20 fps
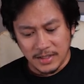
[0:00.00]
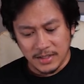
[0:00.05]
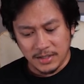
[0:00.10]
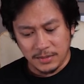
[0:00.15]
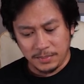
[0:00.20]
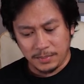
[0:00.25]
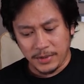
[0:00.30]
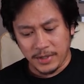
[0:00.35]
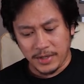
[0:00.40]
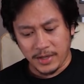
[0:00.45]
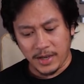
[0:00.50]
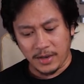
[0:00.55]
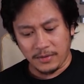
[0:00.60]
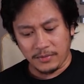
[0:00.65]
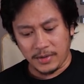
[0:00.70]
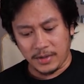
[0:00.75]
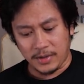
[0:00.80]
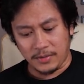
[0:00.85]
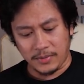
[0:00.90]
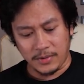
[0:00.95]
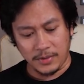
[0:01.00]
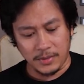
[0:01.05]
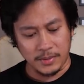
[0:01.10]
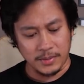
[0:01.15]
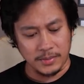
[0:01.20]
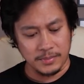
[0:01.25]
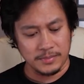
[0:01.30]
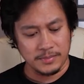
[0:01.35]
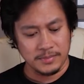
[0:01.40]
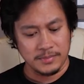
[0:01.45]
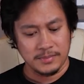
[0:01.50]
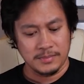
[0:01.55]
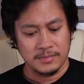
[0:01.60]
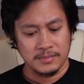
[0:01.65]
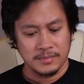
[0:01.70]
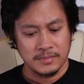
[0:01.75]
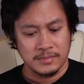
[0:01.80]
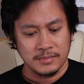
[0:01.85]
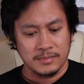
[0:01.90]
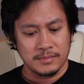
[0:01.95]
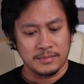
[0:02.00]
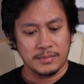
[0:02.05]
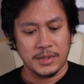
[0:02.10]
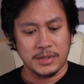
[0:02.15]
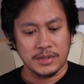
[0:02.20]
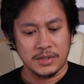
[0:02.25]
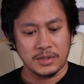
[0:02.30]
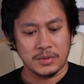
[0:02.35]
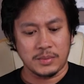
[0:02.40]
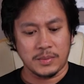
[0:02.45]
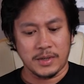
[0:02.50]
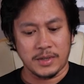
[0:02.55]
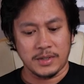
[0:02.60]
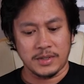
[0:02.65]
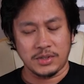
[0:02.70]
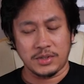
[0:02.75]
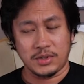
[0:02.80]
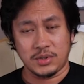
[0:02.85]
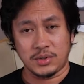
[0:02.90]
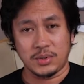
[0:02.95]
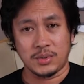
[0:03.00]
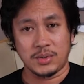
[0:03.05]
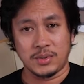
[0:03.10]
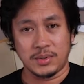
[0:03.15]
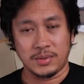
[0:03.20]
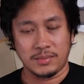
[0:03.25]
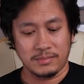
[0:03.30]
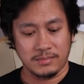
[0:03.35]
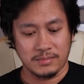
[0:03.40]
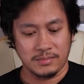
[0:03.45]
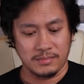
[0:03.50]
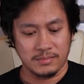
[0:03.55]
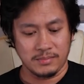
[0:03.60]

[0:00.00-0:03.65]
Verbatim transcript: it's pretty heavy if you bring this one and shoot